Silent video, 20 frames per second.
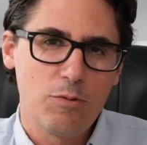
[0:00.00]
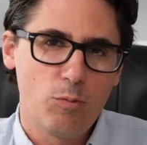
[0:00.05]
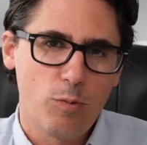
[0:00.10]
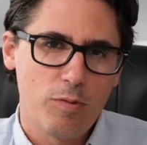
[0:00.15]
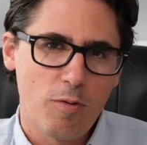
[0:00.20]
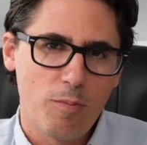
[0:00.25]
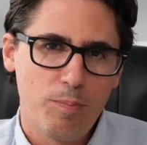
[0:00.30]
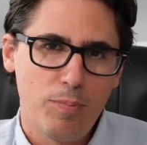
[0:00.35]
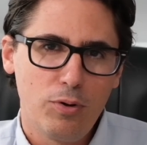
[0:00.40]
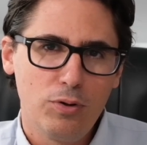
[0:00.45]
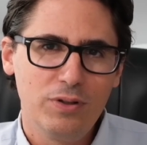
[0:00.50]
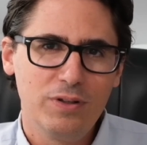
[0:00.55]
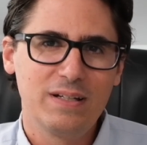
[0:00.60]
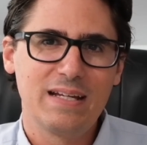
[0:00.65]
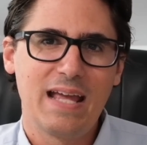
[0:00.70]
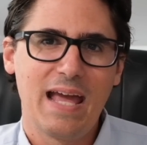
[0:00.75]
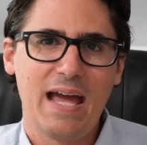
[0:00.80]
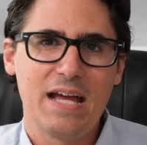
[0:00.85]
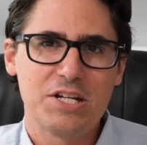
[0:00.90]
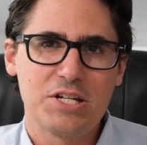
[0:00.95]
where they're pulling
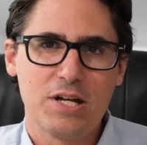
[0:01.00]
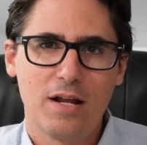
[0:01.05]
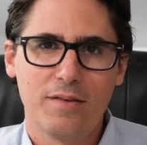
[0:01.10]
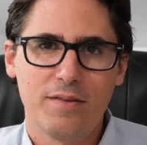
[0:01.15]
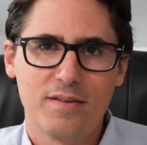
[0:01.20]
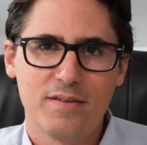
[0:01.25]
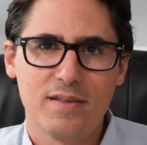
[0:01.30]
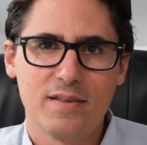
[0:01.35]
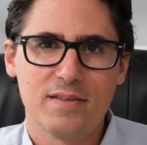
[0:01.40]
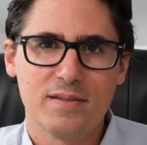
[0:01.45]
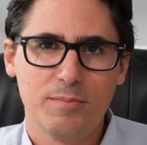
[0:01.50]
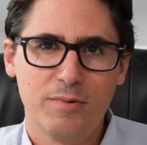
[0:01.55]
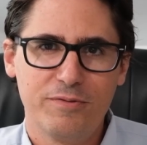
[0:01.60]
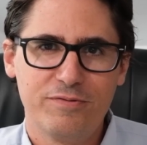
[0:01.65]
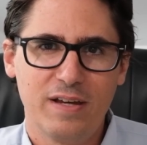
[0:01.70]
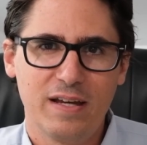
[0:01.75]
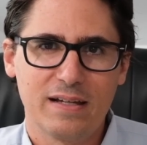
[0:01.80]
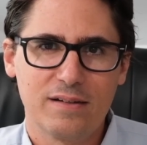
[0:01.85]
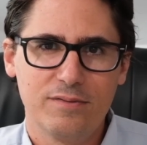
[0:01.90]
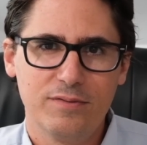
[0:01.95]
cash out of the system
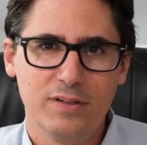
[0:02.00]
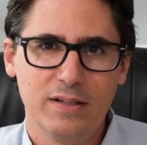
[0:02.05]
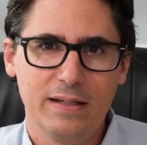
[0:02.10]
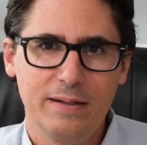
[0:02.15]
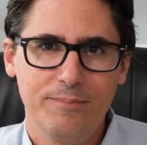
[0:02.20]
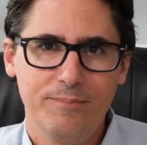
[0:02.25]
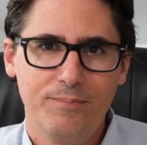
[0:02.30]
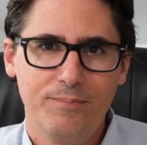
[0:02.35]
effectively.